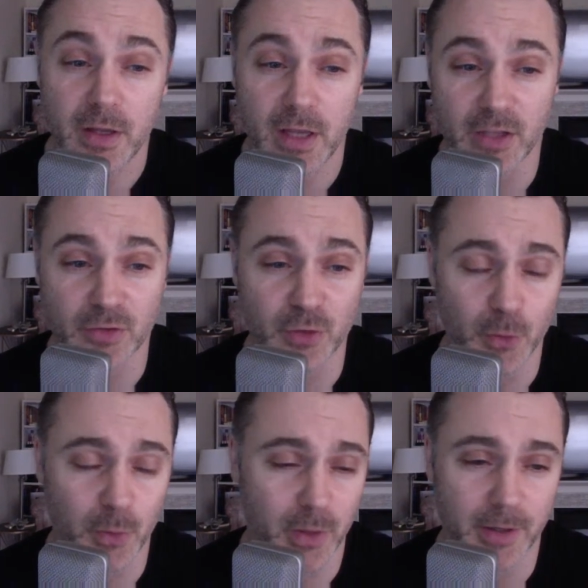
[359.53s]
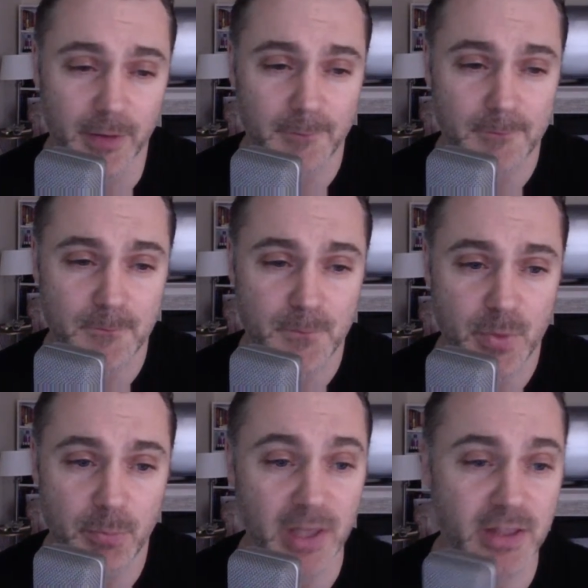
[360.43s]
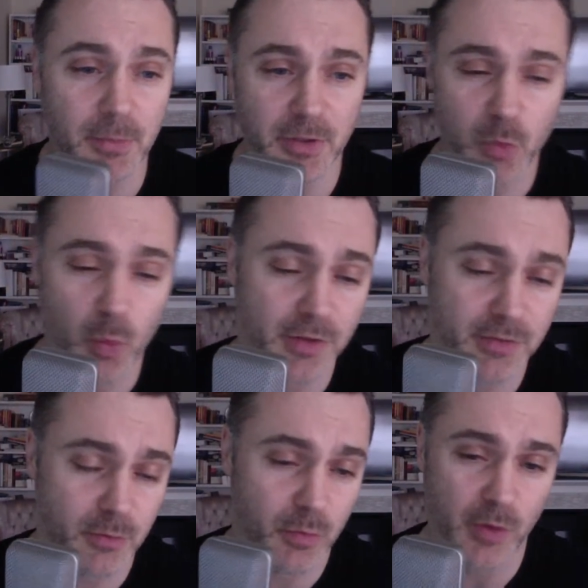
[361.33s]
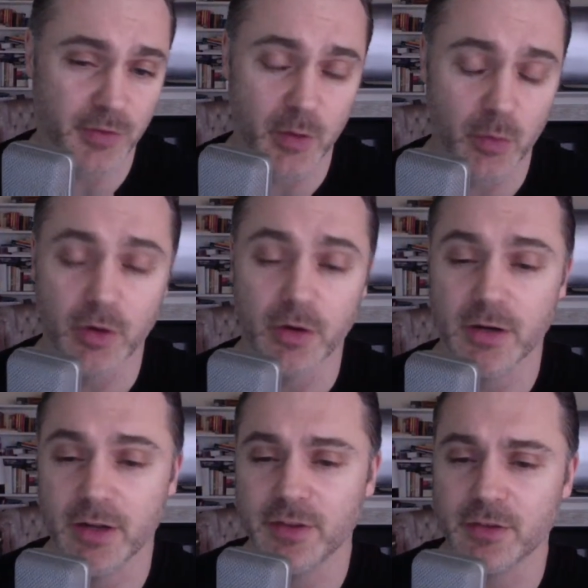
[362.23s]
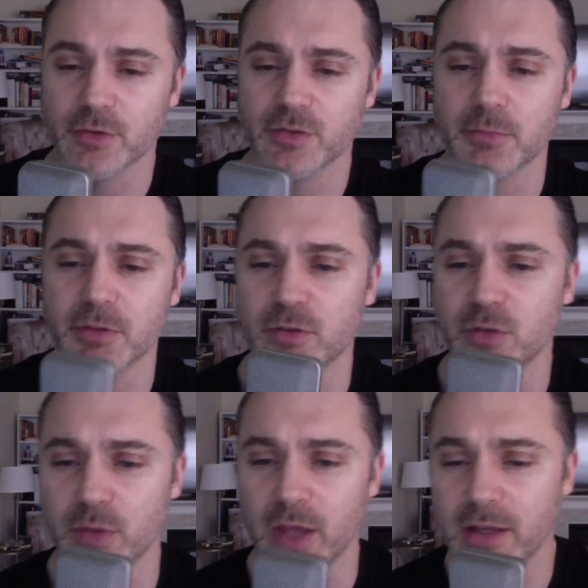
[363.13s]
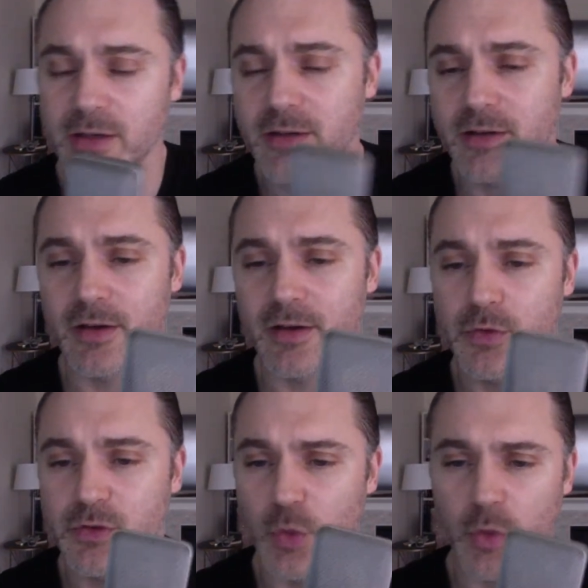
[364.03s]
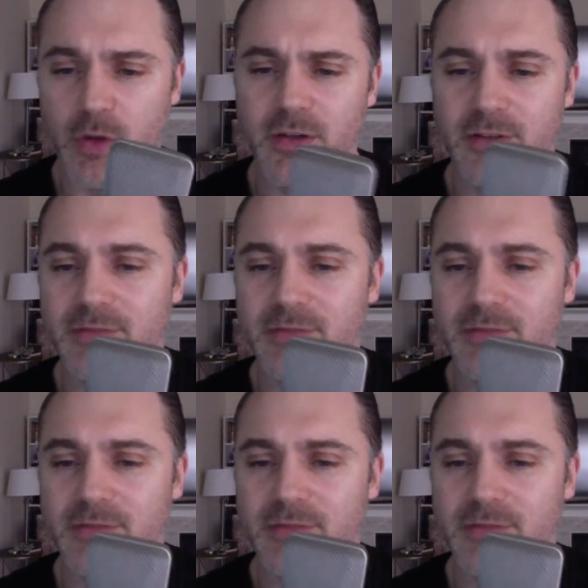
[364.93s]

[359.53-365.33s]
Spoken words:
into uh, made them into what they were. And I think there's something to that with Jordan, and